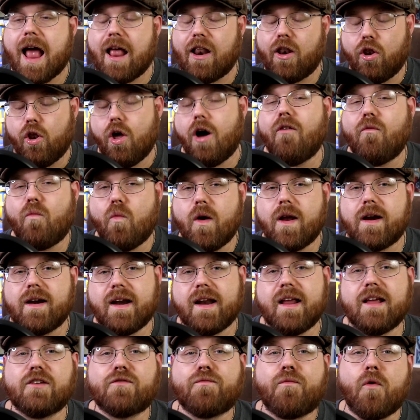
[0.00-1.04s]
and love what
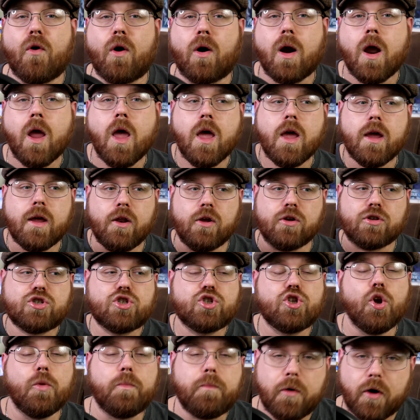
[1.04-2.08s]
it is for, you know,
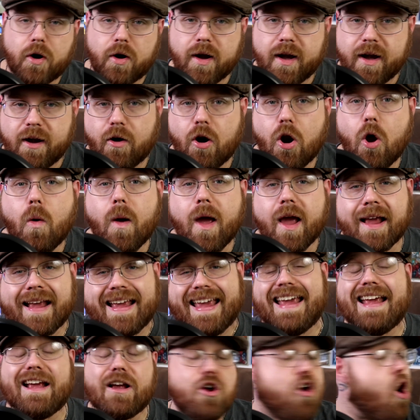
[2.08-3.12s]
superhero and
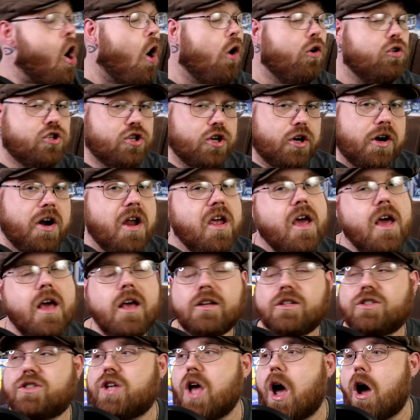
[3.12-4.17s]
geek culture.
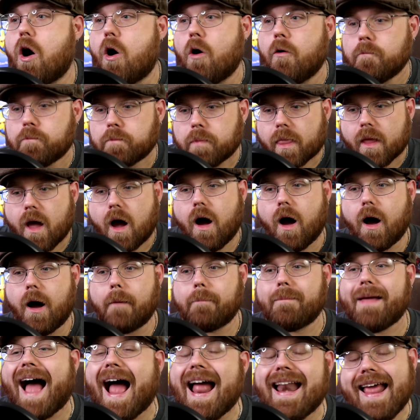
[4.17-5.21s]
So
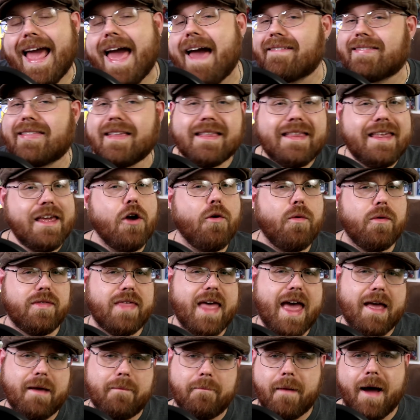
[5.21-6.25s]
I didn't have to deal with
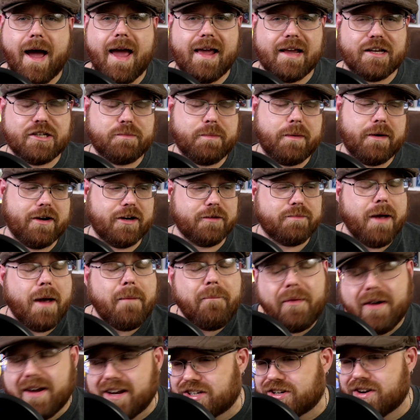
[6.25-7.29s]
that in my experience, but I'm
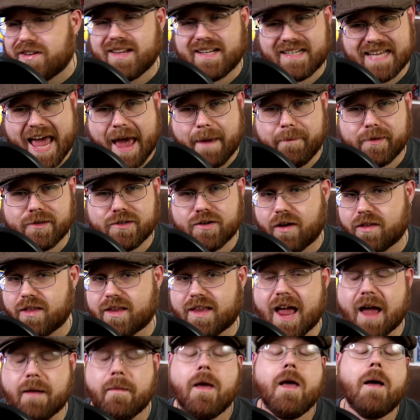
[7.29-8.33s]
pretty sure this happens all the
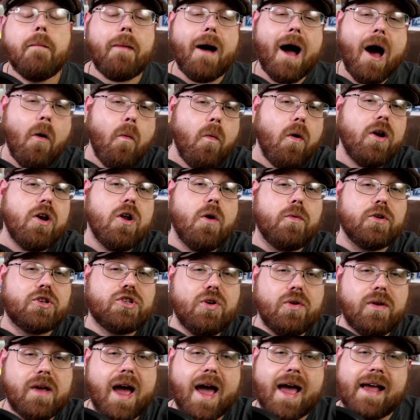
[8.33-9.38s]
time. But I want to know what
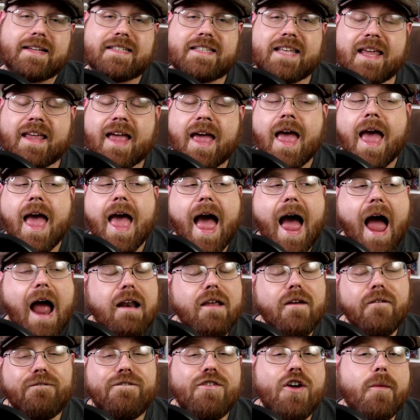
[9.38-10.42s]
you guys think. How
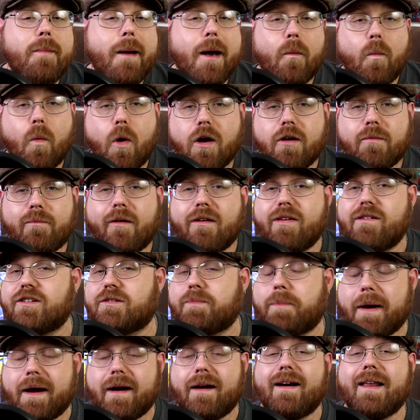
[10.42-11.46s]
do you feel about Warner Brothers
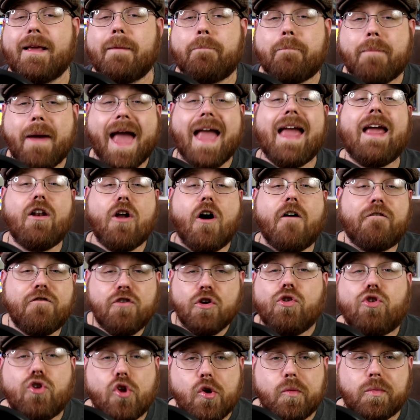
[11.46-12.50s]
apparently paying off
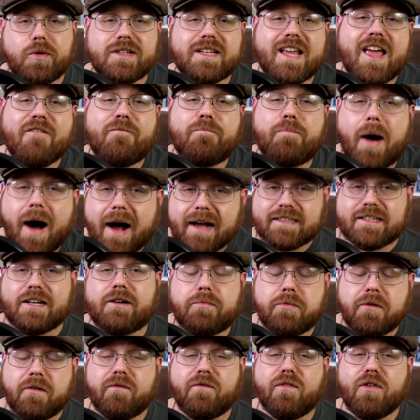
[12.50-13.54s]
YouTubers to give
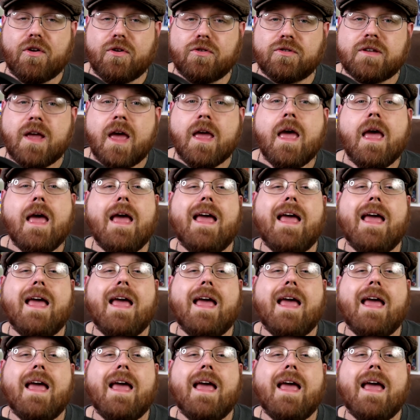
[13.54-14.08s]
positive reviews?